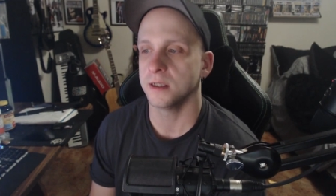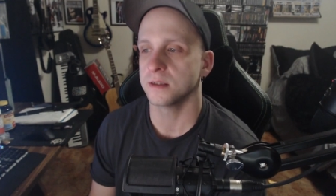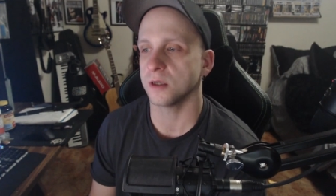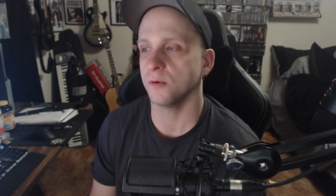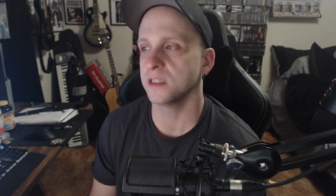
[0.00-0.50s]

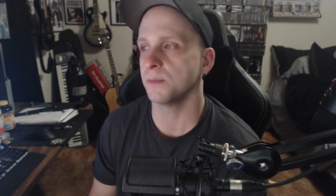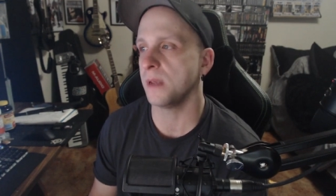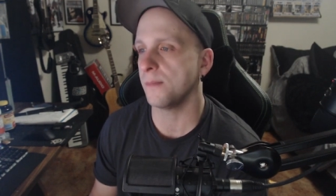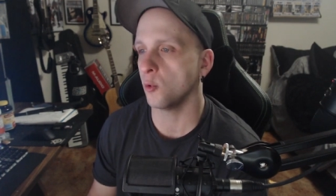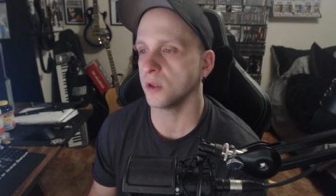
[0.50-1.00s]
It's always the
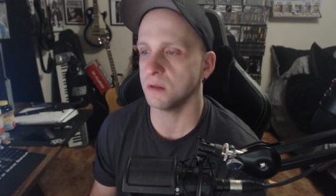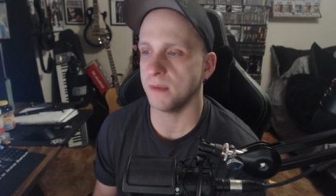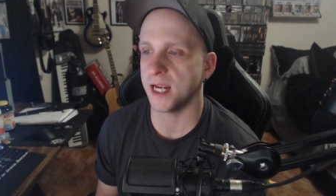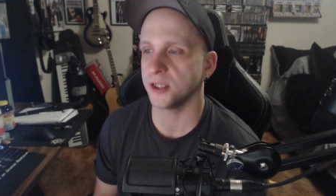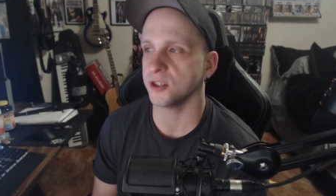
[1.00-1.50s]
people with the
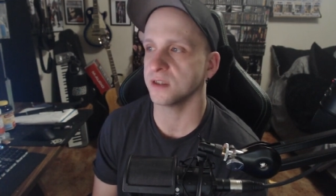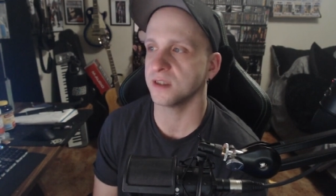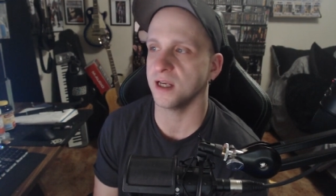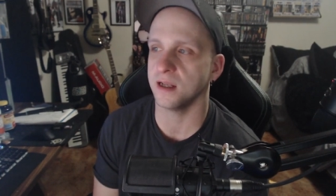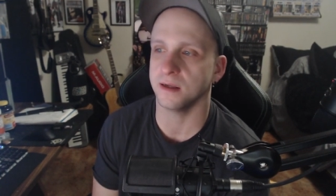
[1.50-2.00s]
mansion
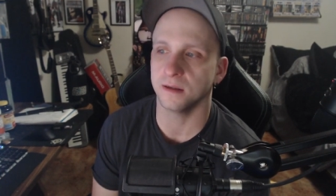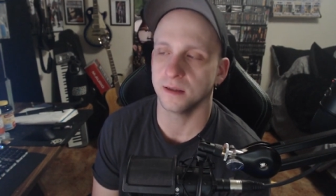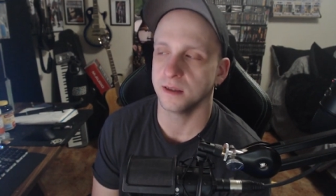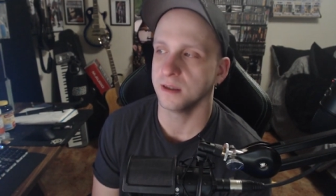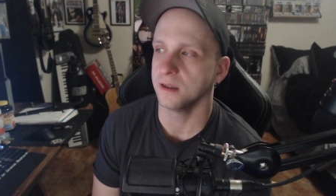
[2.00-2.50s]
saying,
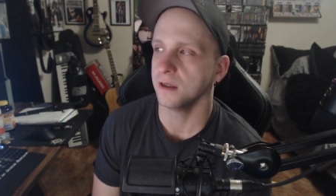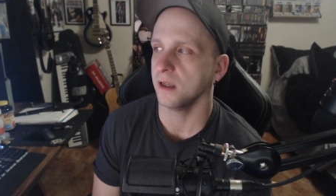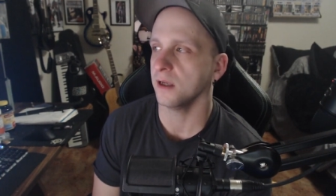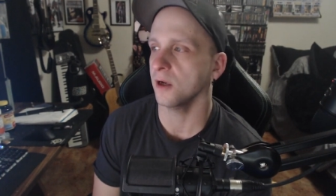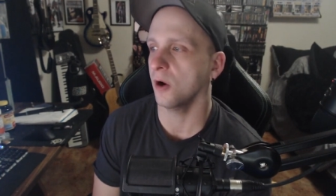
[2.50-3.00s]

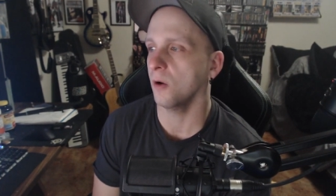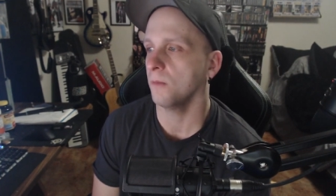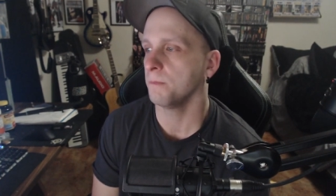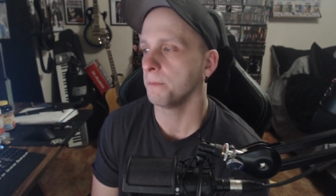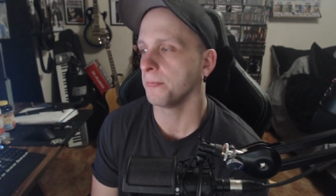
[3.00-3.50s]
you know,
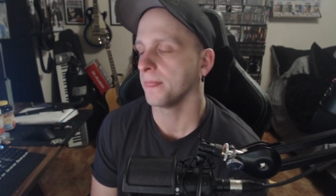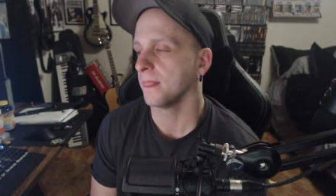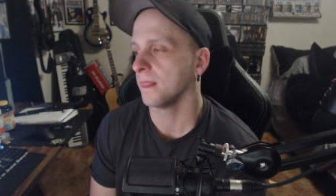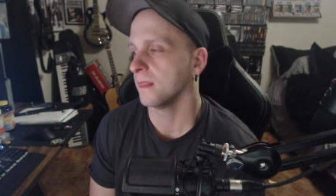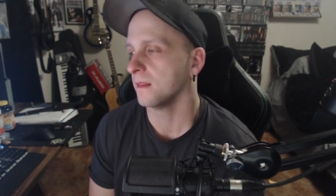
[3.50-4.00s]

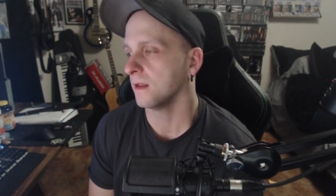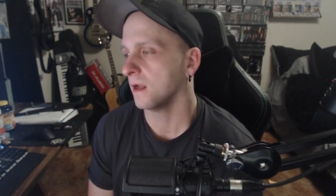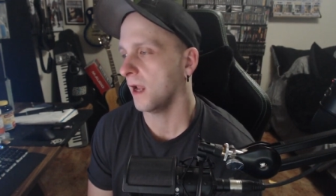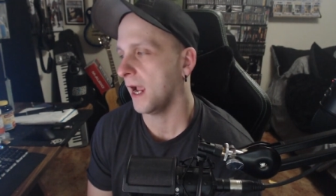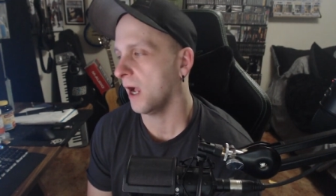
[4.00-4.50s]

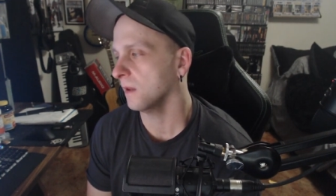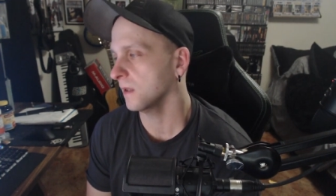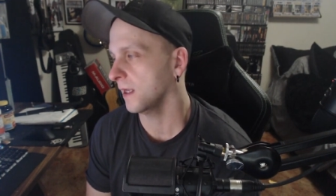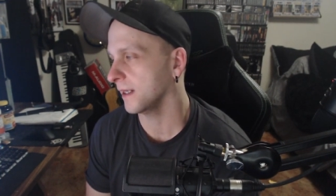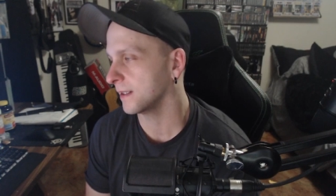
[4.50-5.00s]
how
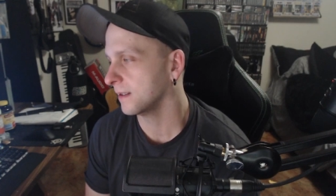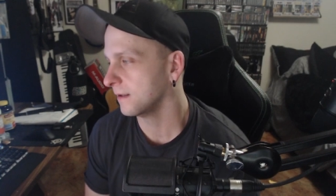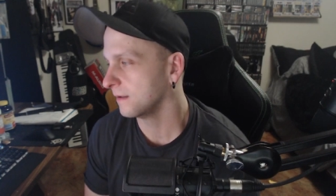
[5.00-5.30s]
like